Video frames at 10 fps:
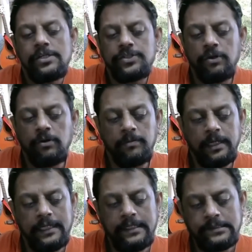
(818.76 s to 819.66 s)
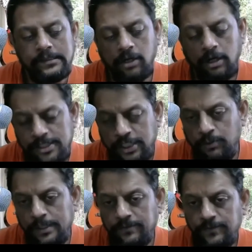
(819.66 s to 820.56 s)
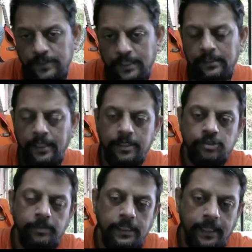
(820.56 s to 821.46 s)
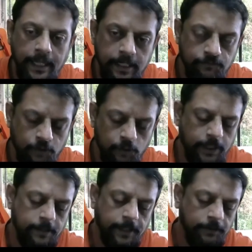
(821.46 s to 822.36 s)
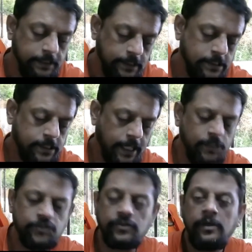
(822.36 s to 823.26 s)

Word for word: So it is the consequence of sin that is being carried forward. Now in this case,